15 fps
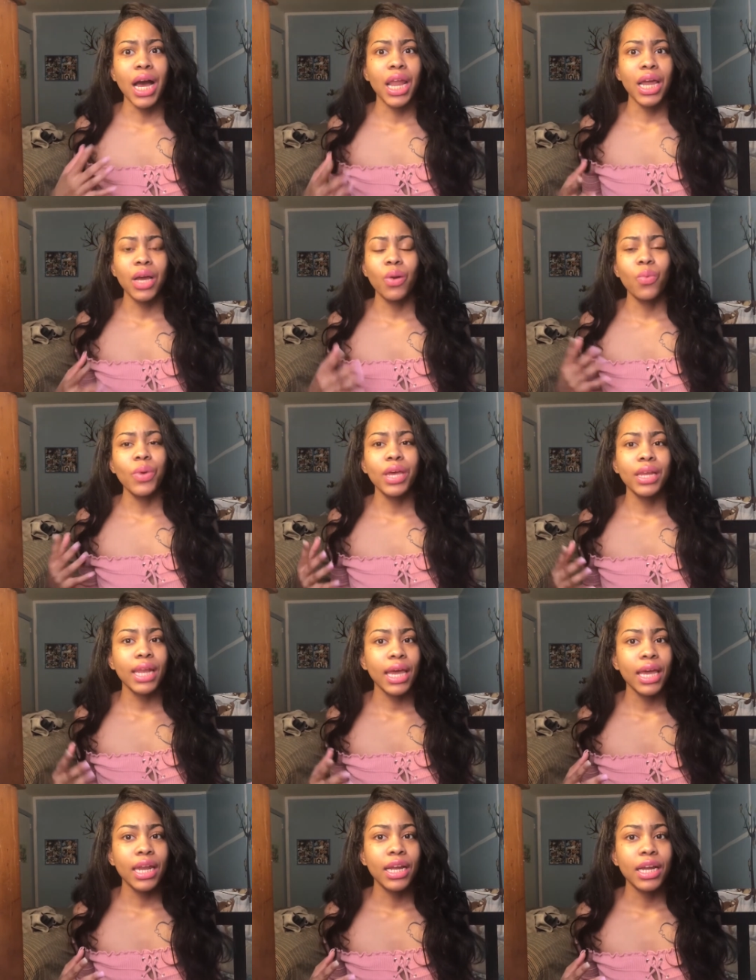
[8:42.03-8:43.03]
Like a week
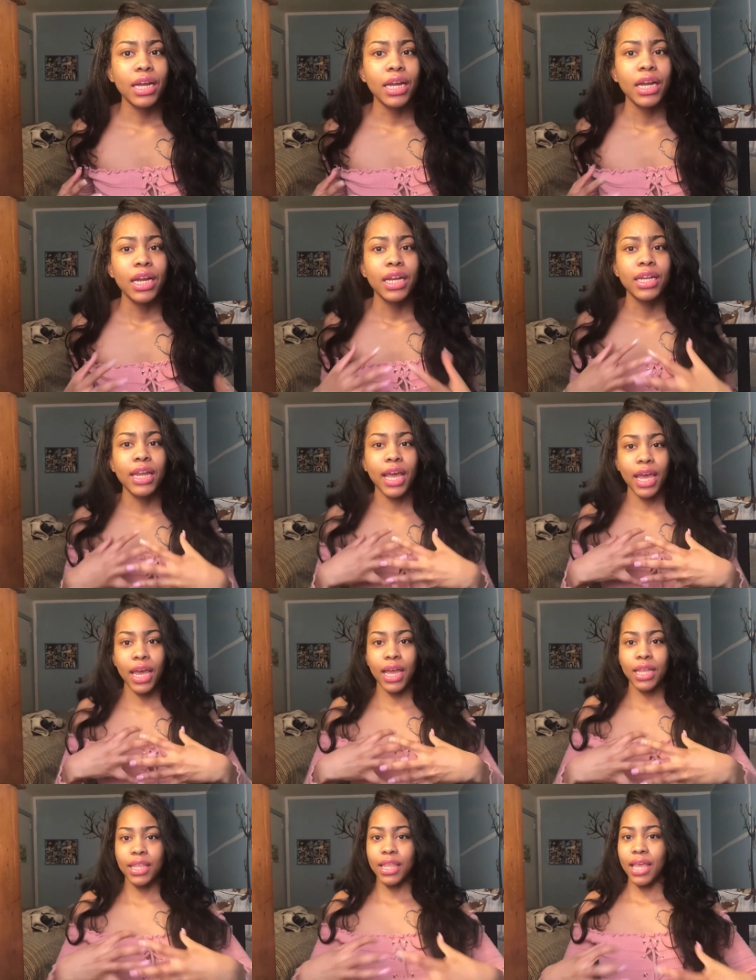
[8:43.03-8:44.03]
later,
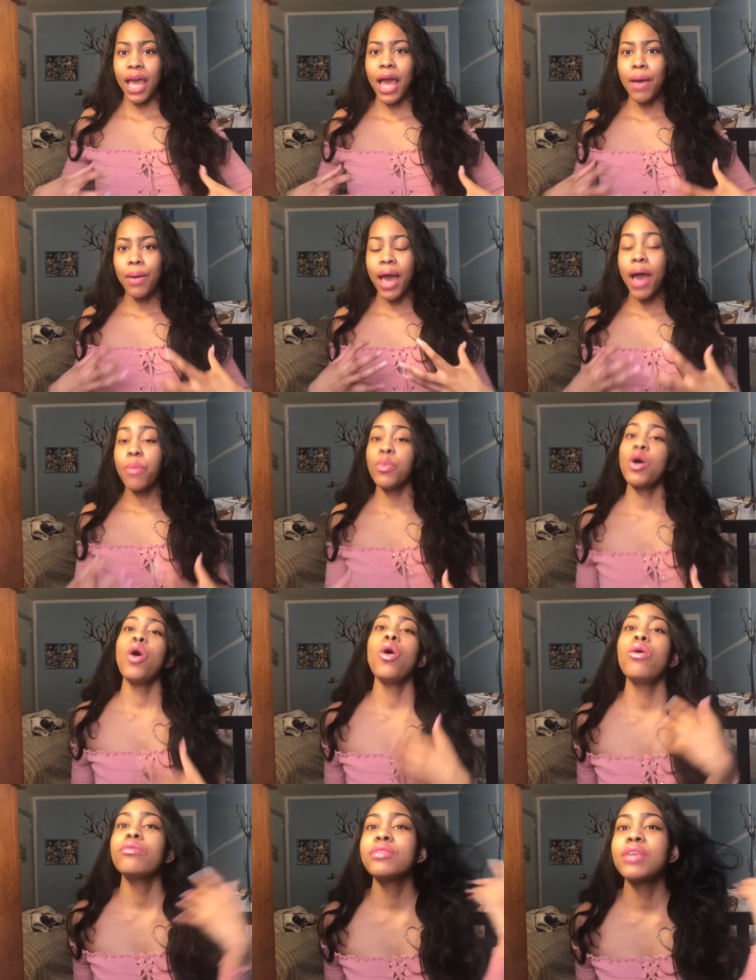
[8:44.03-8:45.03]
I'm a
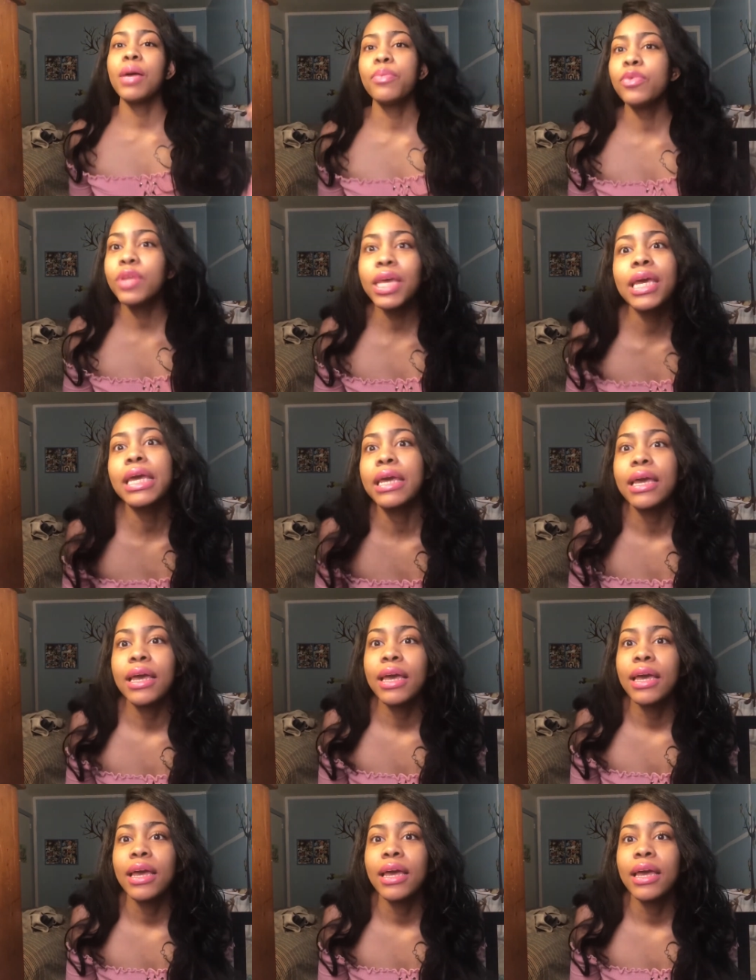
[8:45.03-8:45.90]
whole double D.